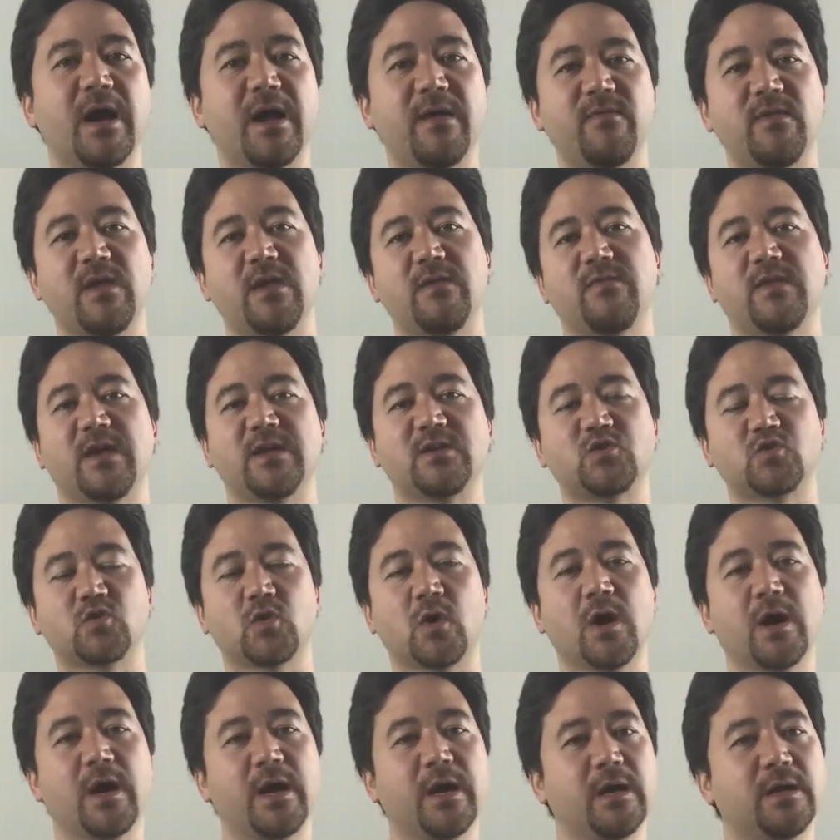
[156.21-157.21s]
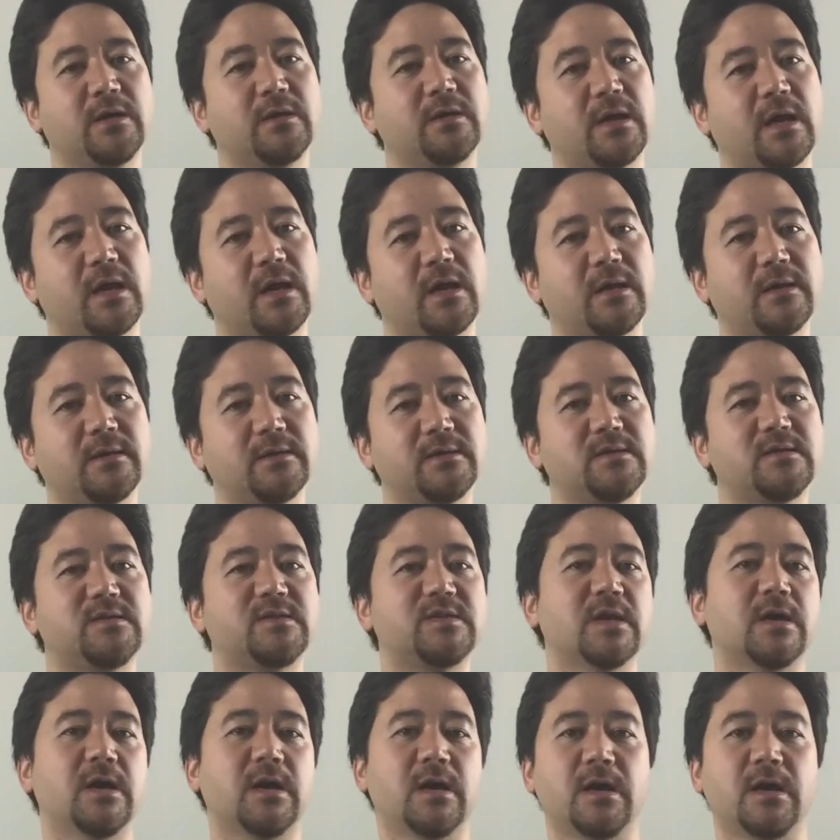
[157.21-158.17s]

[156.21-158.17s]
and then they try and